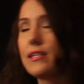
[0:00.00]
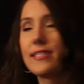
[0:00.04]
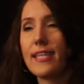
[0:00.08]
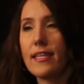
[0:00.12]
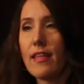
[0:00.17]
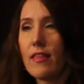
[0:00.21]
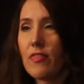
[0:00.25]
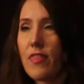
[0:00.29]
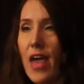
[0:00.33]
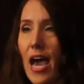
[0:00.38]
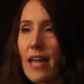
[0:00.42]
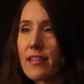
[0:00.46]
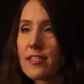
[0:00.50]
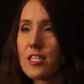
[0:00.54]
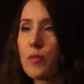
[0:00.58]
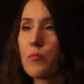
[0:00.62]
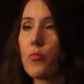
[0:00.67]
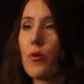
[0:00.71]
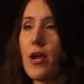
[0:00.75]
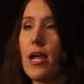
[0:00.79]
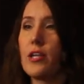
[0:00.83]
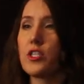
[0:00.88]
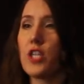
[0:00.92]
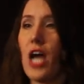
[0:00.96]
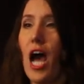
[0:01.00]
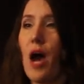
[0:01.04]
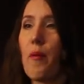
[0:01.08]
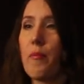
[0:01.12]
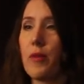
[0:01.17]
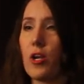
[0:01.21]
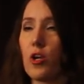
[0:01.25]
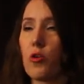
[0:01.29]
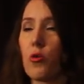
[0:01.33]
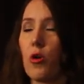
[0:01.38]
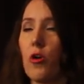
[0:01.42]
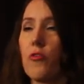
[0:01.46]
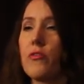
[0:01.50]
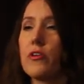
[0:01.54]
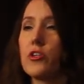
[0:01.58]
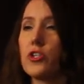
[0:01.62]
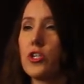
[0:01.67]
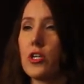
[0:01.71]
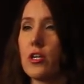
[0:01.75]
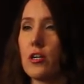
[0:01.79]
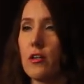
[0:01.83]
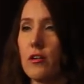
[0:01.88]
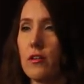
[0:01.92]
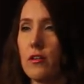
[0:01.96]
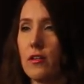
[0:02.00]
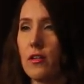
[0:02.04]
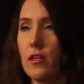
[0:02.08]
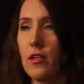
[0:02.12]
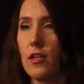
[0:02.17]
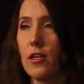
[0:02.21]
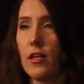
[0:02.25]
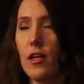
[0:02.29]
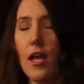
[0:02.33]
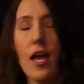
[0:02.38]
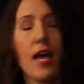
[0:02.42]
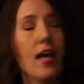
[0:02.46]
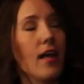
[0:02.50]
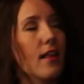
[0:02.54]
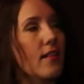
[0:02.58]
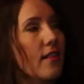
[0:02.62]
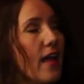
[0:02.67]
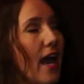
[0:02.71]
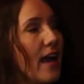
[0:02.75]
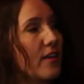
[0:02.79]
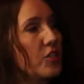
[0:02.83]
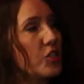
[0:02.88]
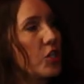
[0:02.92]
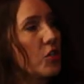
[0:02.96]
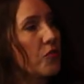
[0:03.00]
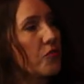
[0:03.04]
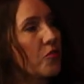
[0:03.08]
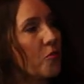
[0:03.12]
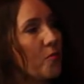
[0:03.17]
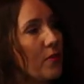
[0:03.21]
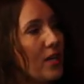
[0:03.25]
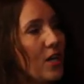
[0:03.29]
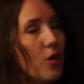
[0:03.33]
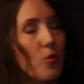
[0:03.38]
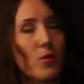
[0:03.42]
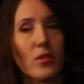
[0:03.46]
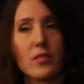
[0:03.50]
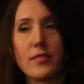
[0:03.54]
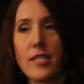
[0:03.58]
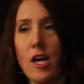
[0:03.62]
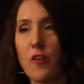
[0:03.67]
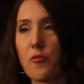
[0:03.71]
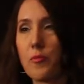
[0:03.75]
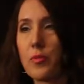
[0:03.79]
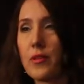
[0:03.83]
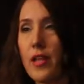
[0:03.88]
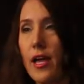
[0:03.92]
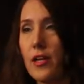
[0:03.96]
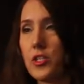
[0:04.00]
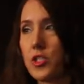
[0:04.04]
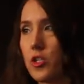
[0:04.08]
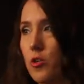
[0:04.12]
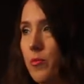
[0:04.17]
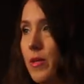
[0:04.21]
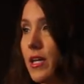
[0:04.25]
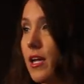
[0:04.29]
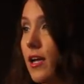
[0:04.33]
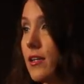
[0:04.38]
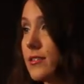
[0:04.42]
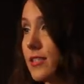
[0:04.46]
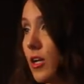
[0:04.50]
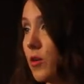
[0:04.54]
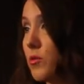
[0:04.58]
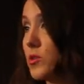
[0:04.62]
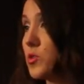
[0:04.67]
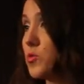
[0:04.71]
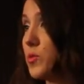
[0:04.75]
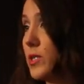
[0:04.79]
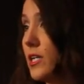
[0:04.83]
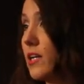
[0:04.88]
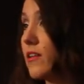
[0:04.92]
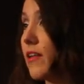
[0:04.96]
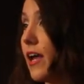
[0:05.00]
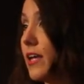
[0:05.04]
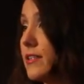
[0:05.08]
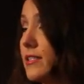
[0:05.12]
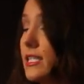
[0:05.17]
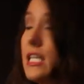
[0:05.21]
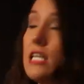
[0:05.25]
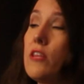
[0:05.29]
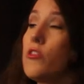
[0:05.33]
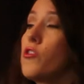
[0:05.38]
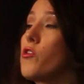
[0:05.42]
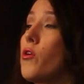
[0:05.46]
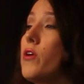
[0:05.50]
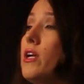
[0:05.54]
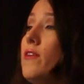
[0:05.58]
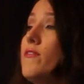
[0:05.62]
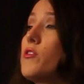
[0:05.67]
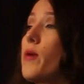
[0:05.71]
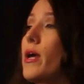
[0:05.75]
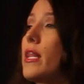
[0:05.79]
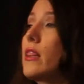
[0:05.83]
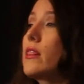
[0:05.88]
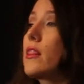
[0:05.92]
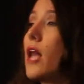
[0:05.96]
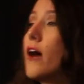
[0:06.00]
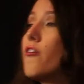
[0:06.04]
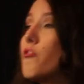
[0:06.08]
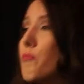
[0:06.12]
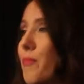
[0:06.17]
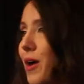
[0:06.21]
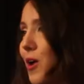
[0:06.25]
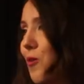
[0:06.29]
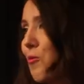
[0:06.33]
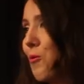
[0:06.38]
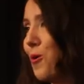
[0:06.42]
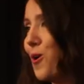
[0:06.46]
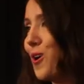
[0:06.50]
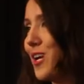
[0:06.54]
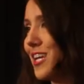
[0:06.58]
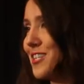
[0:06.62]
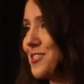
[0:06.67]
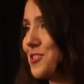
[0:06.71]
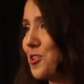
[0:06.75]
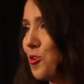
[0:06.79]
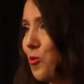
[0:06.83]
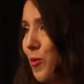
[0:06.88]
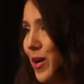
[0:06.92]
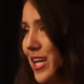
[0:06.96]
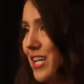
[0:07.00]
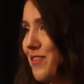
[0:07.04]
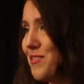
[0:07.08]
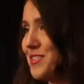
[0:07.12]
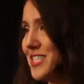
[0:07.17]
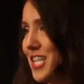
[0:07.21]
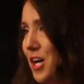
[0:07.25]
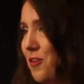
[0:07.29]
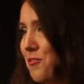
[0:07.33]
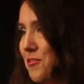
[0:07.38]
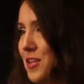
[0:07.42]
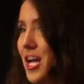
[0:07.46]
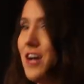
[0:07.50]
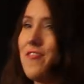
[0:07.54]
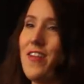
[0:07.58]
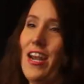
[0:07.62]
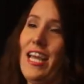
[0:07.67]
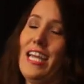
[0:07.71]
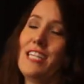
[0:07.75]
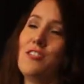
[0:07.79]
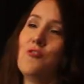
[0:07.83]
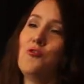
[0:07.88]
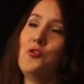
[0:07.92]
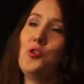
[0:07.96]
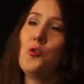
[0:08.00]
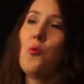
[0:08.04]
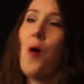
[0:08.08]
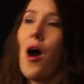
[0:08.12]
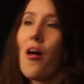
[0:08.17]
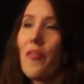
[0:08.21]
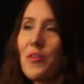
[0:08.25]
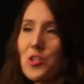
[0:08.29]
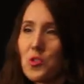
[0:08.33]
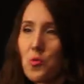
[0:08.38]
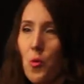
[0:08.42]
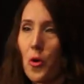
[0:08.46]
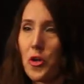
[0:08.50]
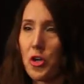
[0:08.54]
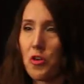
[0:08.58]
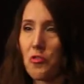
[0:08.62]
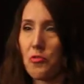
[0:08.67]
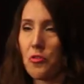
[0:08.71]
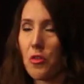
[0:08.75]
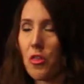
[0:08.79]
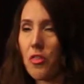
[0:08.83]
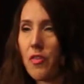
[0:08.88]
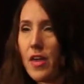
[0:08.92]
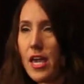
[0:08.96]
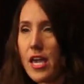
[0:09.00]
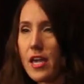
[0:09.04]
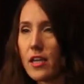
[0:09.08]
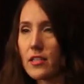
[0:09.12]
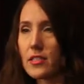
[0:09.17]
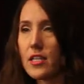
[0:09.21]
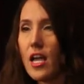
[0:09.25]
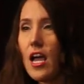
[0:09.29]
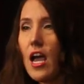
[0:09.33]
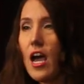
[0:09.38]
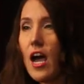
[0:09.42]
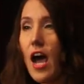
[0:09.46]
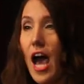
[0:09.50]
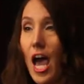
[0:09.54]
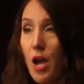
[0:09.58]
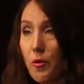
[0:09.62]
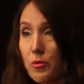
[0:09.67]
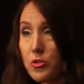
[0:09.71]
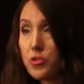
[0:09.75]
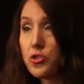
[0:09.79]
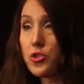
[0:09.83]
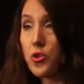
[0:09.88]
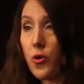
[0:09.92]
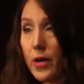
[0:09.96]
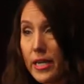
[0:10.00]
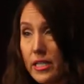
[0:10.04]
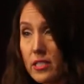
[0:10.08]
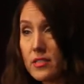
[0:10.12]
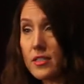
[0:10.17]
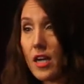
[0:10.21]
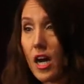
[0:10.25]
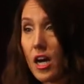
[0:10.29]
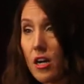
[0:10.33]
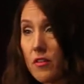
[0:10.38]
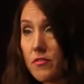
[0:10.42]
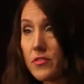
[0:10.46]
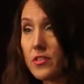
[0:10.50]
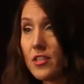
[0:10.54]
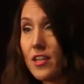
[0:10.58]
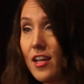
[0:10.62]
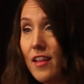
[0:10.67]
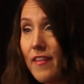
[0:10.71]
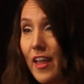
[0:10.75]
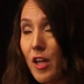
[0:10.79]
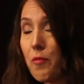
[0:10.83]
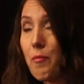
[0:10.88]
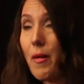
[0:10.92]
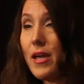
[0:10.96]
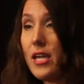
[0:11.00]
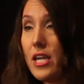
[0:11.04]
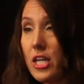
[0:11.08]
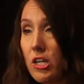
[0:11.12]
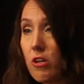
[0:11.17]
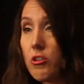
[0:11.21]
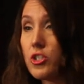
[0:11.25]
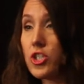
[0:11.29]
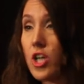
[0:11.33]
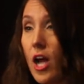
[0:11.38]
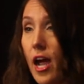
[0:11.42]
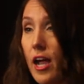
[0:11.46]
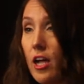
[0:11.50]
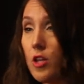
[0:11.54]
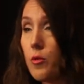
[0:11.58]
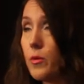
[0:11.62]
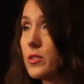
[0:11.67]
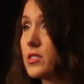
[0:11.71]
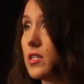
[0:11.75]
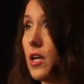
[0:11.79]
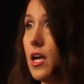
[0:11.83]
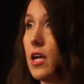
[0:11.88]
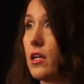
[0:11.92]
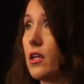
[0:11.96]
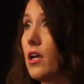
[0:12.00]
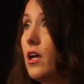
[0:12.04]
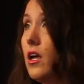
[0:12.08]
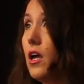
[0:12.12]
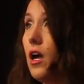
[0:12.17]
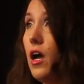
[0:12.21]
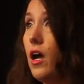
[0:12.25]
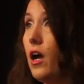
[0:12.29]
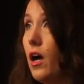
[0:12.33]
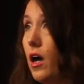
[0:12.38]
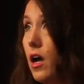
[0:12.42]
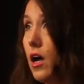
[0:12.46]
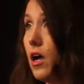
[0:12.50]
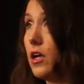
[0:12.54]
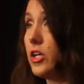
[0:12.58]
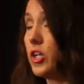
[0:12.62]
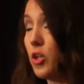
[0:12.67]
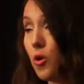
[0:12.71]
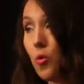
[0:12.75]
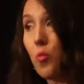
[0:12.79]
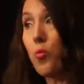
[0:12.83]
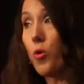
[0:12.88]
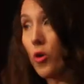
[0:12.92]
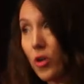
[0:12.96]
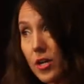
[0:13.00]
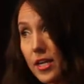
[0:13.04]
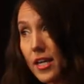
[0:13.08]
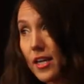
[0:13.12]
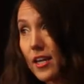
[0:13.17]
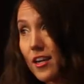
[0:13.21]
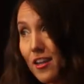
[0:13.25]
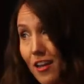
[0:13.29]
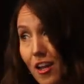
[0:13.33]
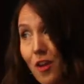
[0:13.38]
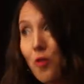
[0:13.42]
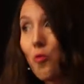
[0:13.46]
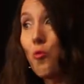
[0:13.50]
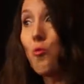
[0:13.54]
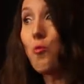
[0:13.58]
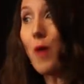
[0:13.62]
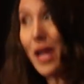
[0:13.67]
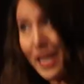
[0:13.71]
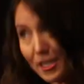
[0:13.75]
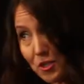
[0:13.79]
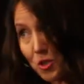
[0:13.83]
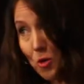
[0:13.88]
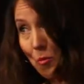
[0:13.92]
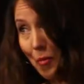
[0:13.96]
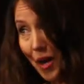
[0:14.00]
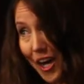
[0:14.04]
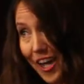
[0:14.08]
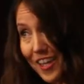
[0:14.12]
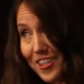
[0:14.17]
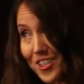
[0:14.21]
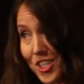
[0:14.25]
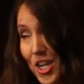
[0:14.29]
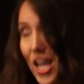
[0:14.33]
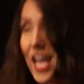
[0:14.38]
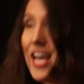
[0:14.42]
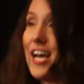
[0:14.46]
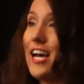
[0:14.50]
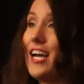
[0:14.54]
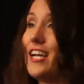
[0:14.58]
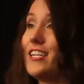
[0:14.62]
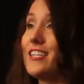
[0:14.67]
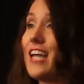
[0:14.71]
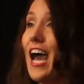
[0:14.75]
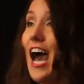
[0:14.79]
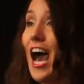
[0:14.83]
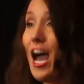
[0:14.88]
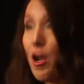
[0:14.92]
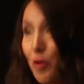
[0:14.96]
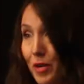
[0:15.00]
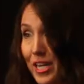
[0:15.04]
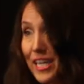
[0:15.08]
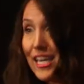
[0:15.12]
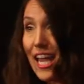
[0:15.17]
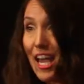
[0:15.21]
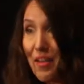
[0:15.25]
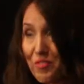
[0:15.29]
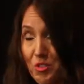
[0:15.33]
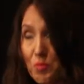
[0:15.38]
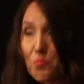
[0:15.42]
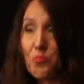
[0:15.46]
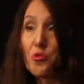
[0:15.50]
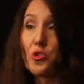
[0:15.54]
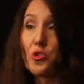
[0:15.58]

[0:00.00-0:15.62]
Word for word: they say, that's the branch I'm going to grow this year. Last year for me, it was self pleasure because I was realizing, even though, even though I love my work as the queen of self love and I get to do all these wonderful things, I was joy starved. Like my inner child was like, uh, You're working way too much and I need to have some